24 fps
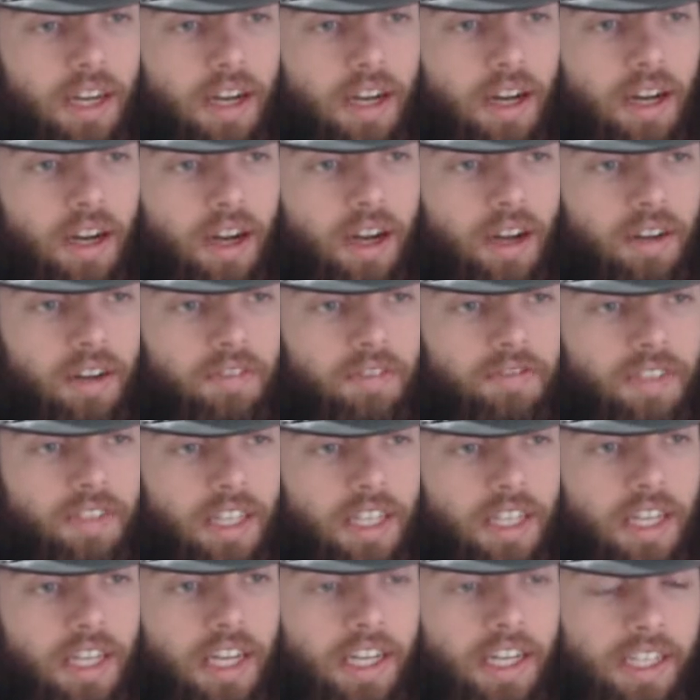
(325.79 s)
kind of
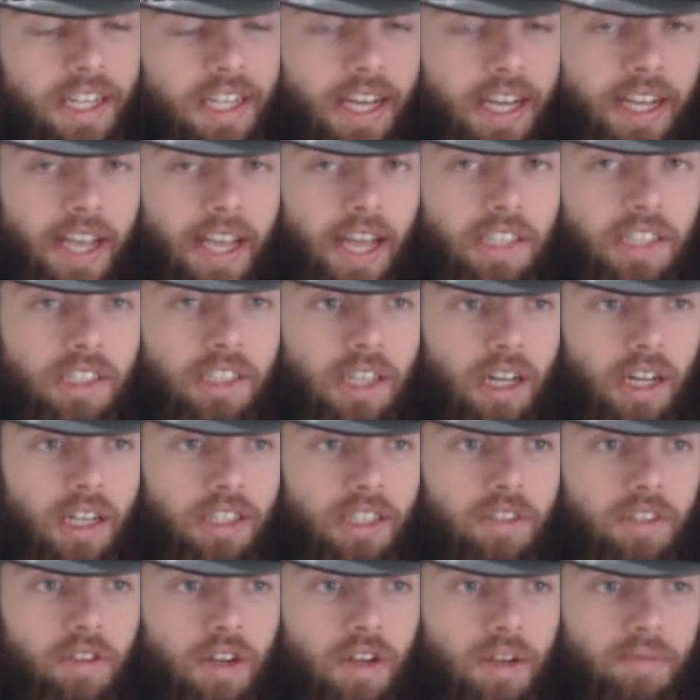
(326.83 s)
thing. They get uh,
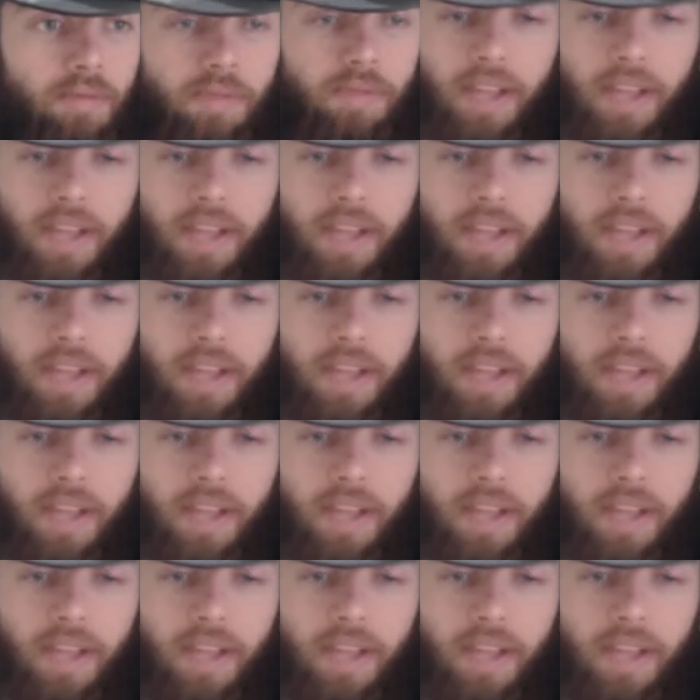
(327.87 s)
scream.